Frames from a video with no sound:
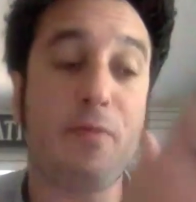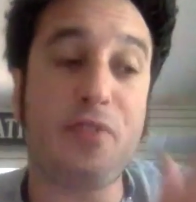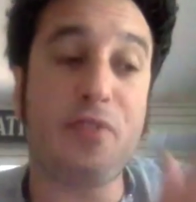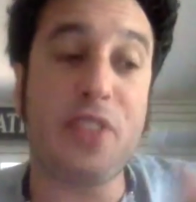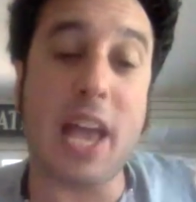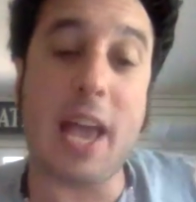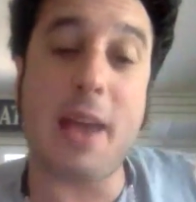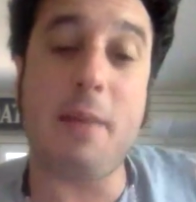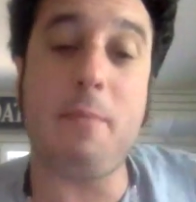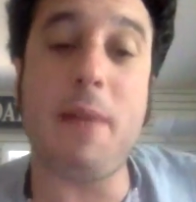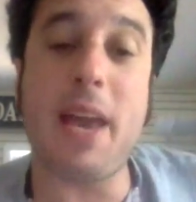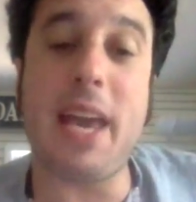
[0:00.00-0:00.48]

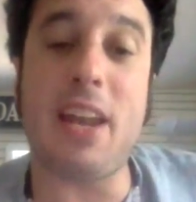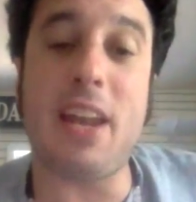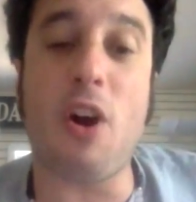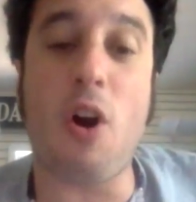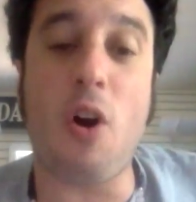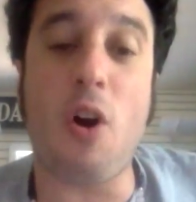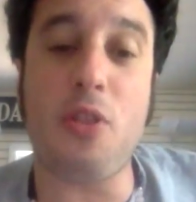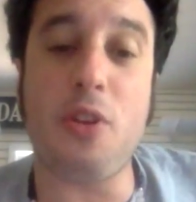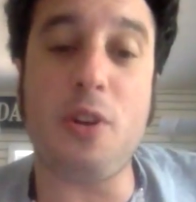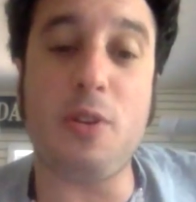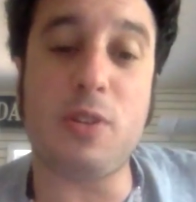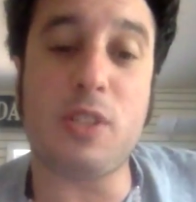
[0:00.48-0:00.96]
They made
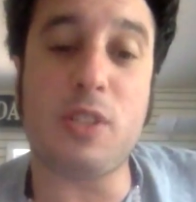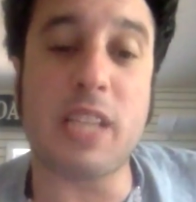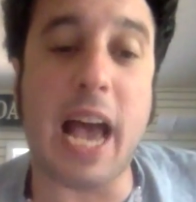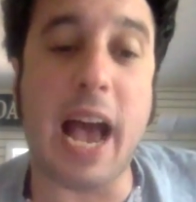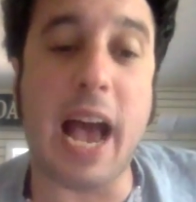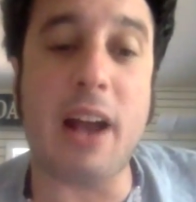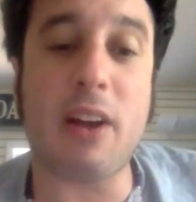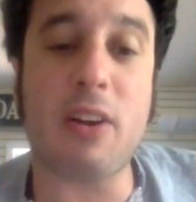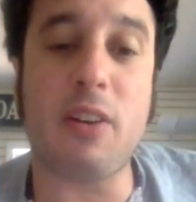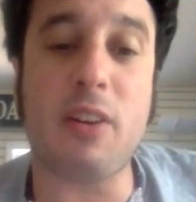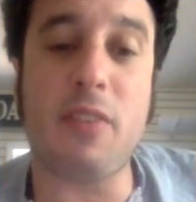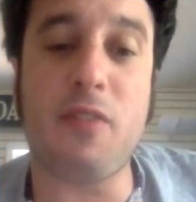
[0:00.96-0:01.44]
all those
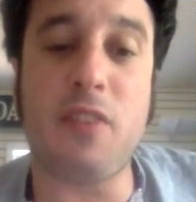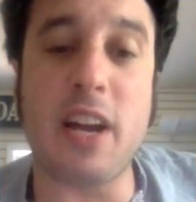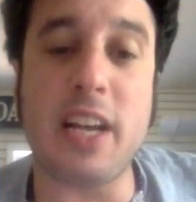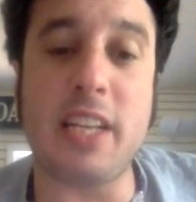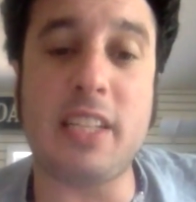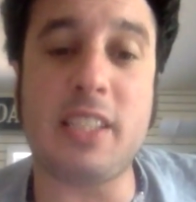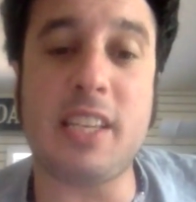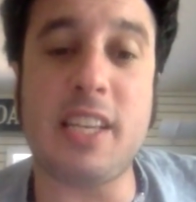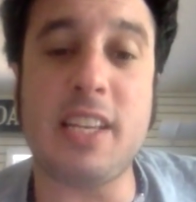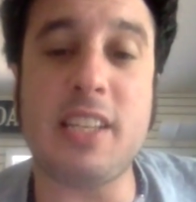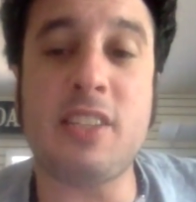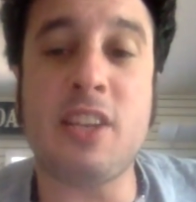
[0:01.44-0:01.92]

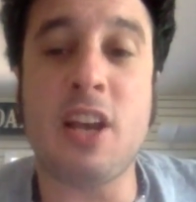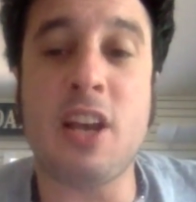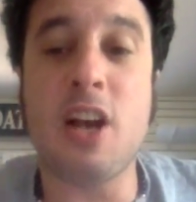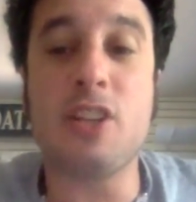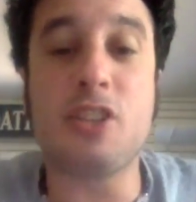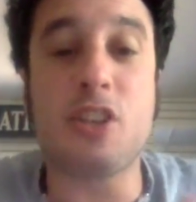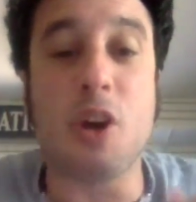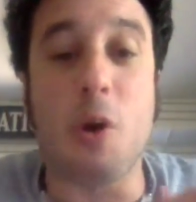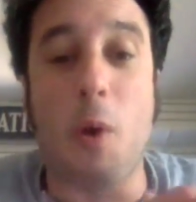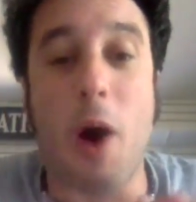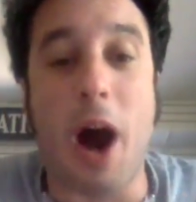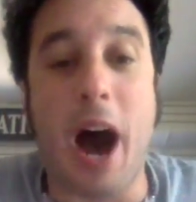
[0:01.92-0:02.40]
sacrifices
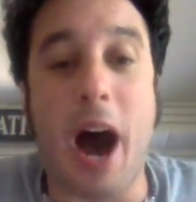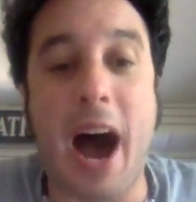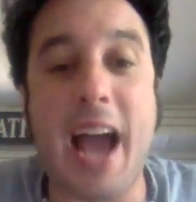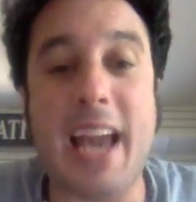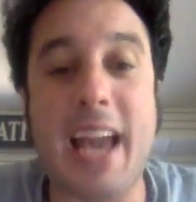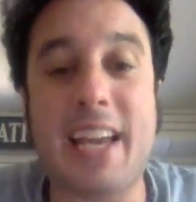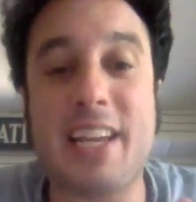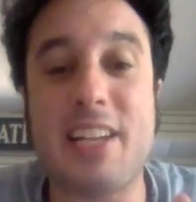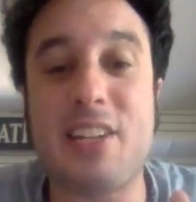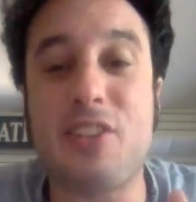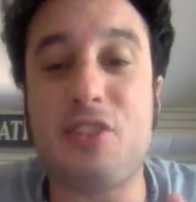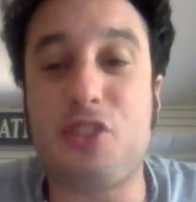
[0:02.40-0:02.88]
so I
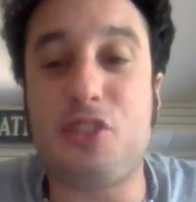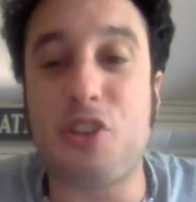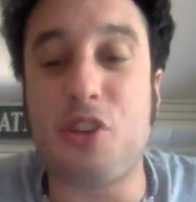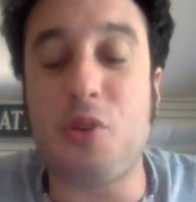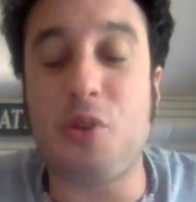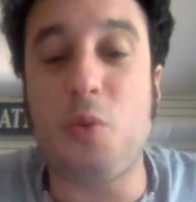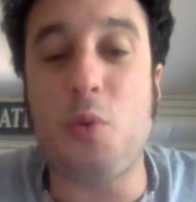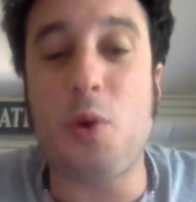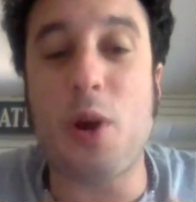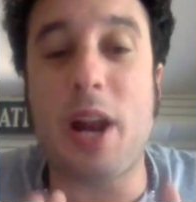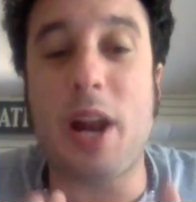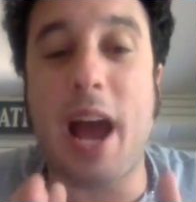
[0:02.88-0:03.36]
could
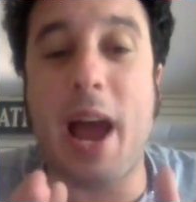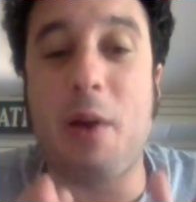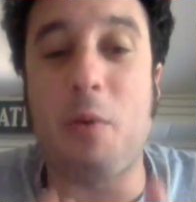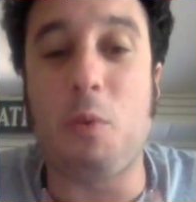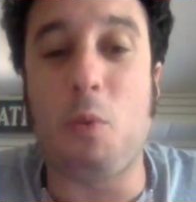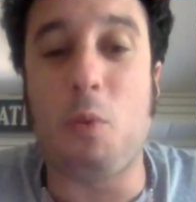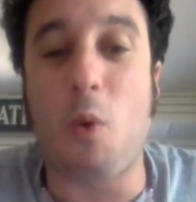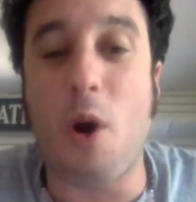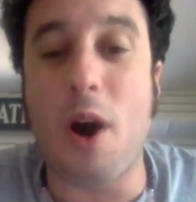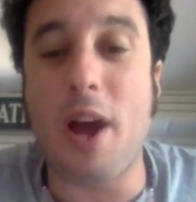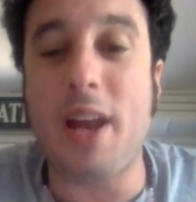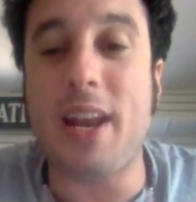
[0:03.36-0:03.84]
do what I
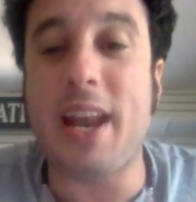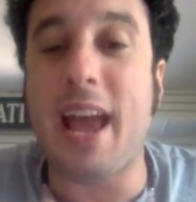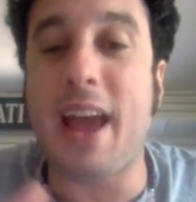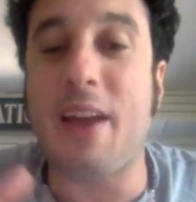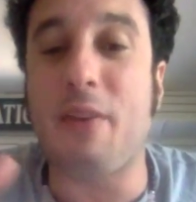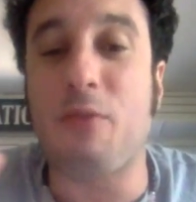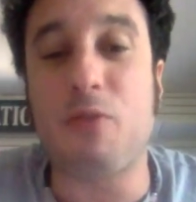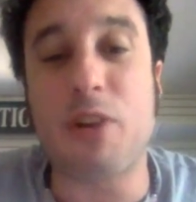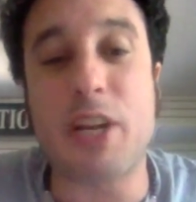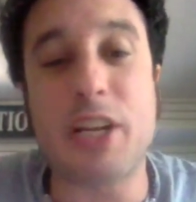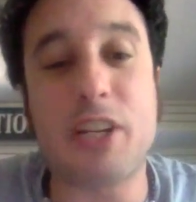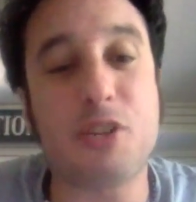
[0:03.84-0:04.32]
want
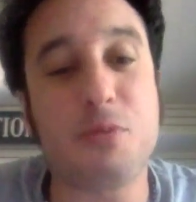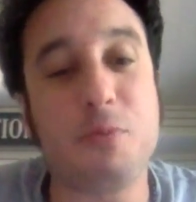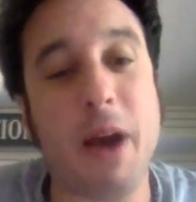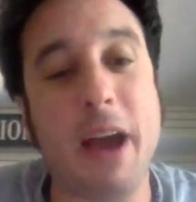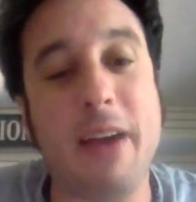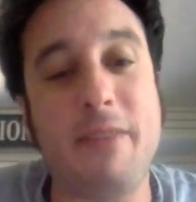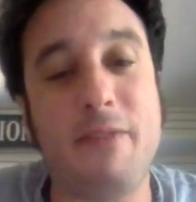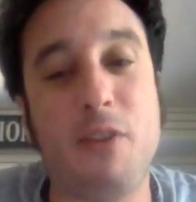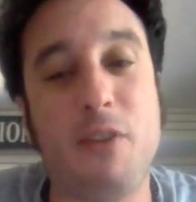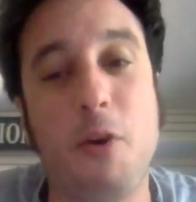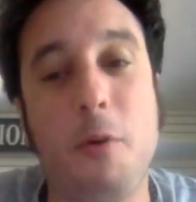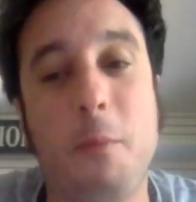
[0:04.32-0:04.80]
and reach
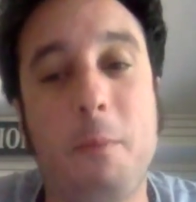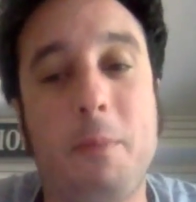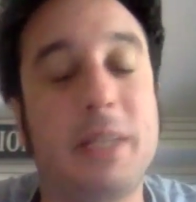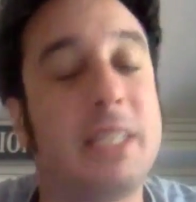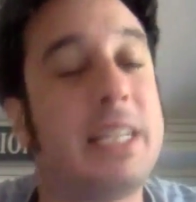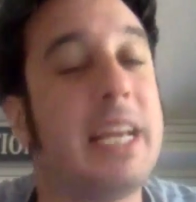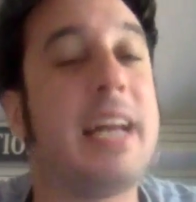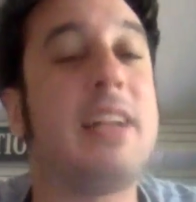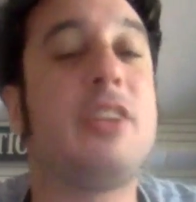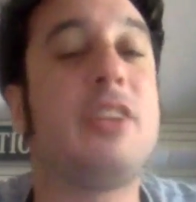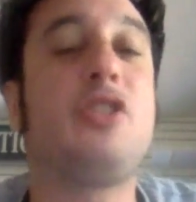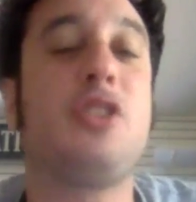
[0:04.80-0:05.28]
my full
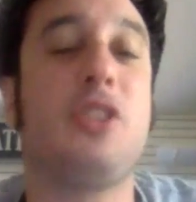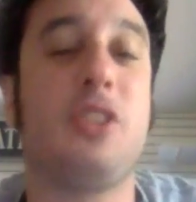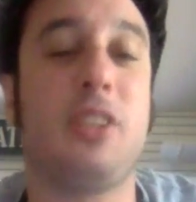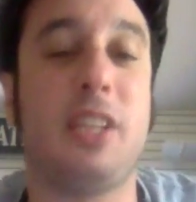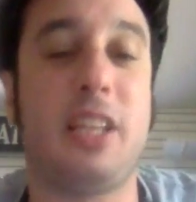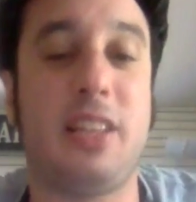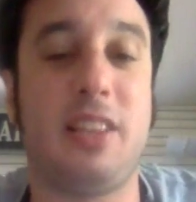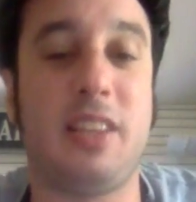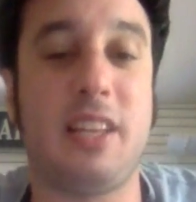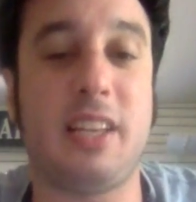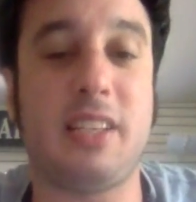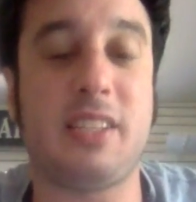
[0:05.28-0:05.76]
potential
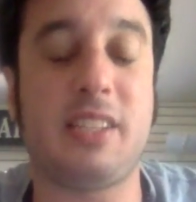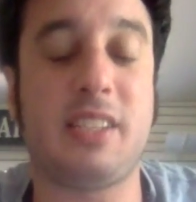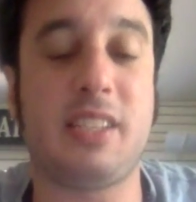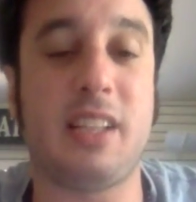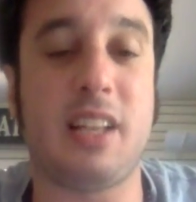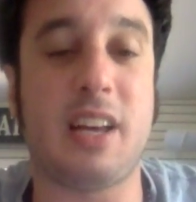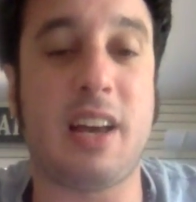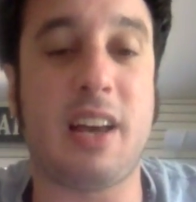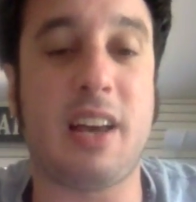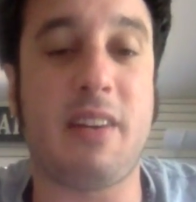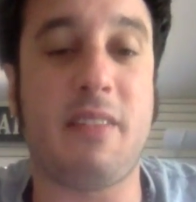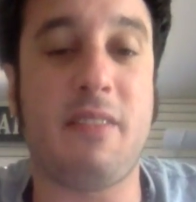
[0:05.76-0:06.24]
in this
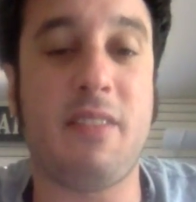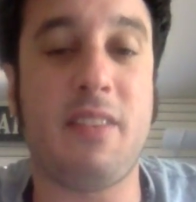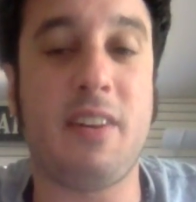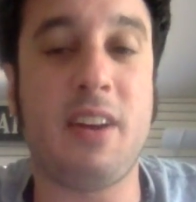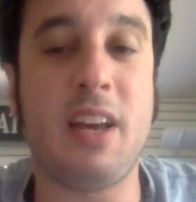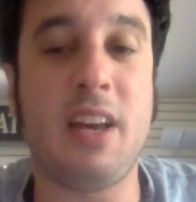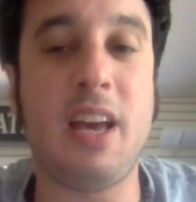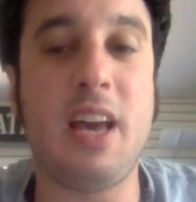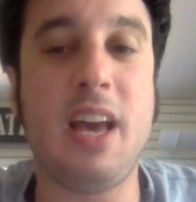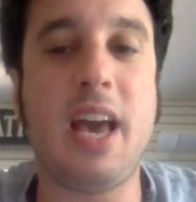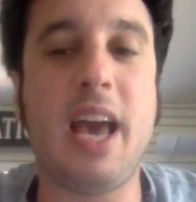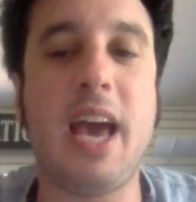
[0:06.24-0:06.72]
life.
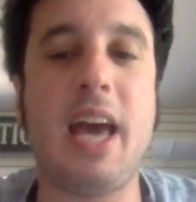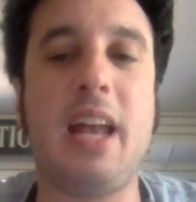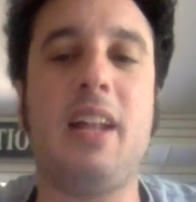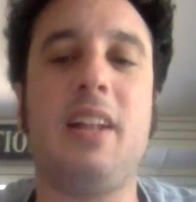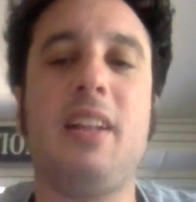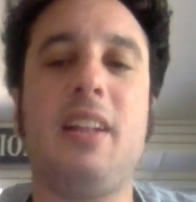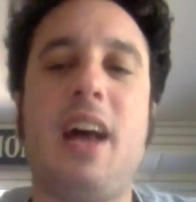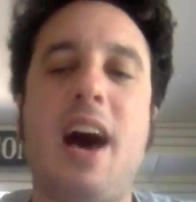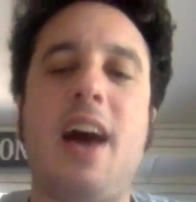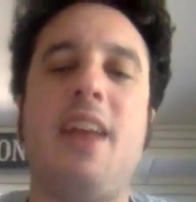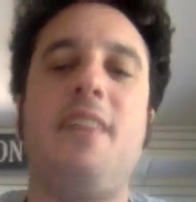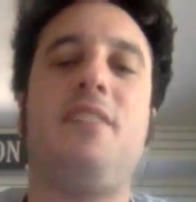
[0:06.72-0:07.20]
And a
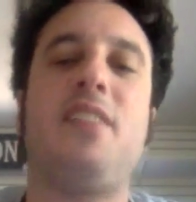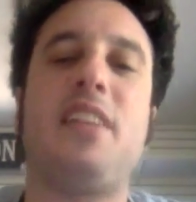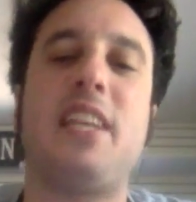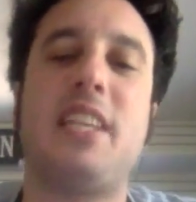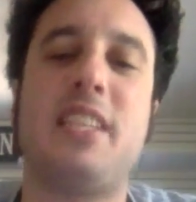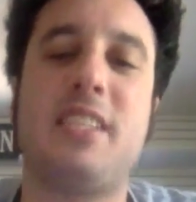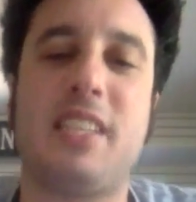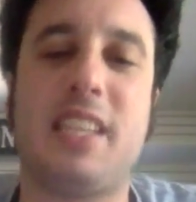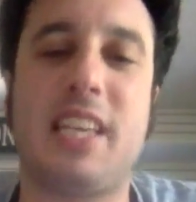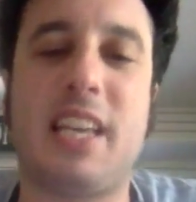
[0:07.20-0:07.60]
lot of these